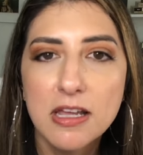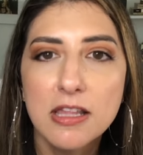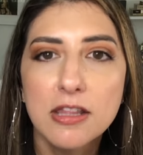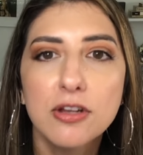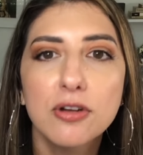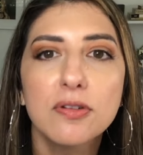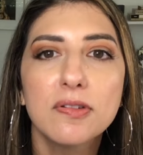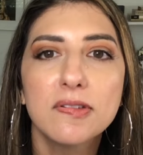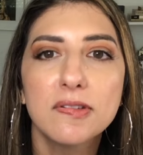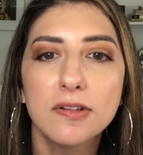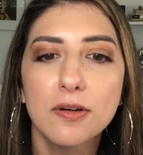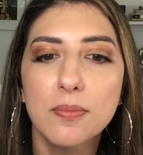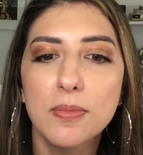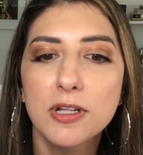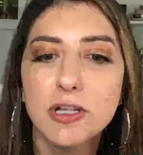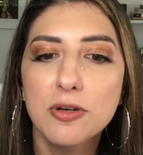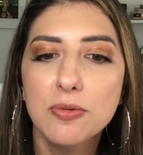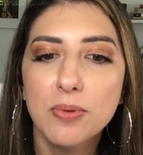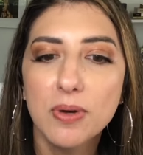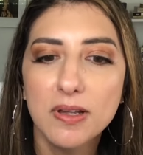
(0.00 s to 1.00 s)
There's so
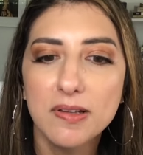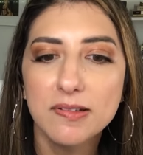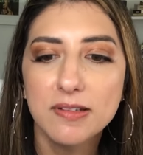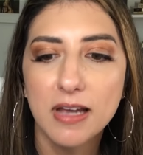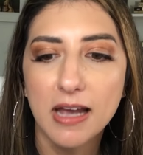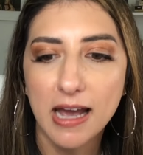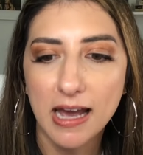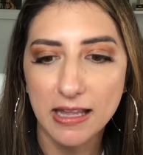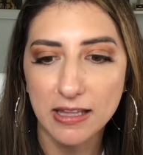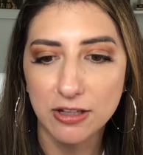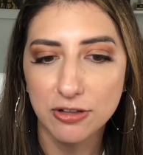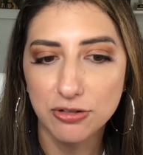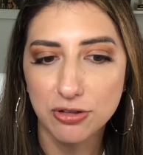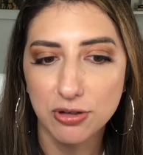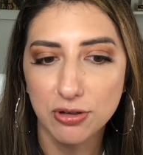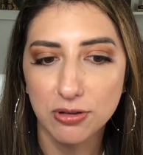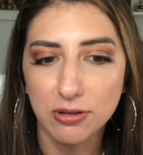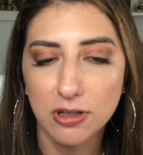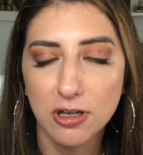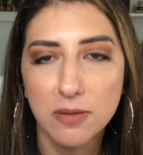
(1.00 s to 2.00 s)
many ways to add it
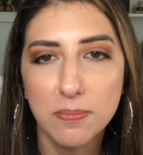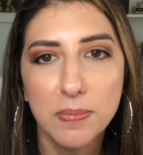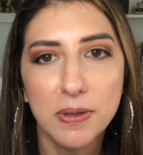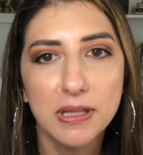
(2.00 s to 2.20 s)
to your look,